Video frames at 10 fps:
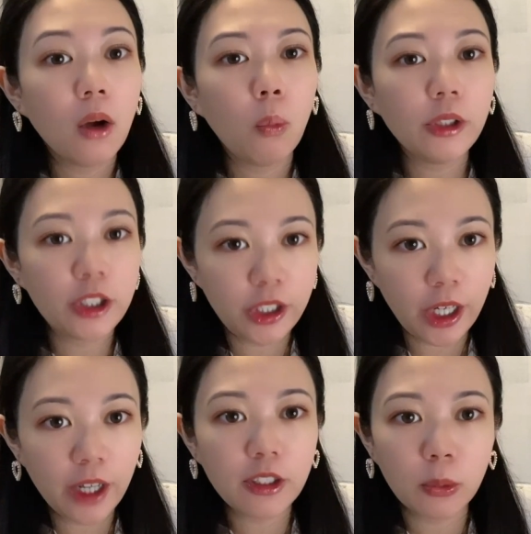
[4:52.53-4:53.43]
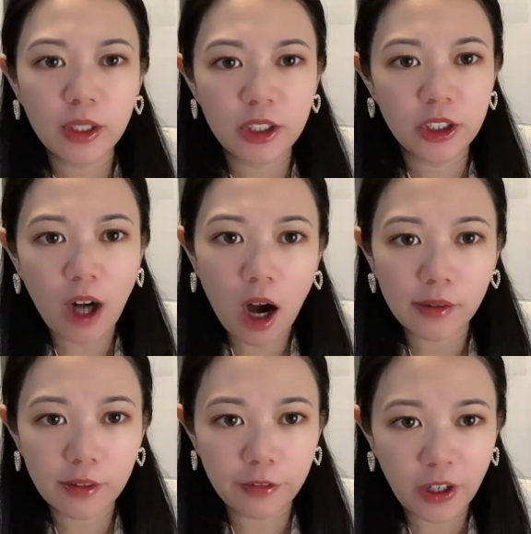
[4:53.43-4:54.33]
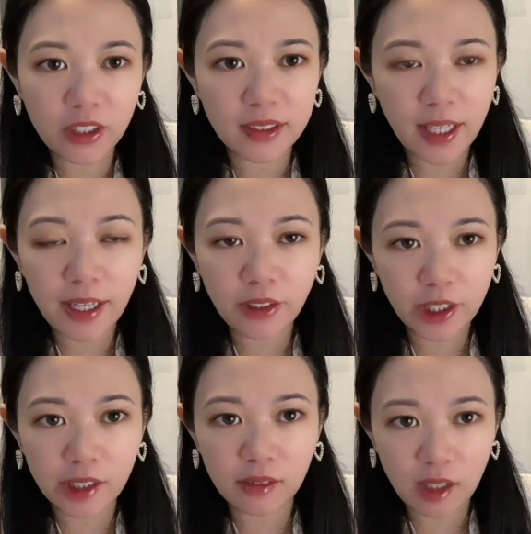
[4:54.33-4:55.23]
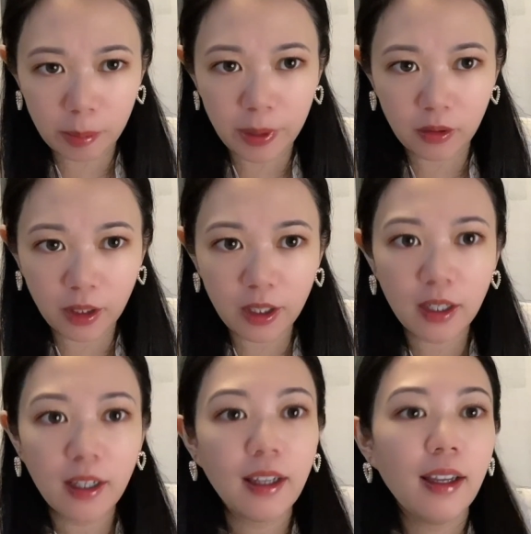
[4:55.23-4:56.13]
Which year do we start the first 10-year luck pillar?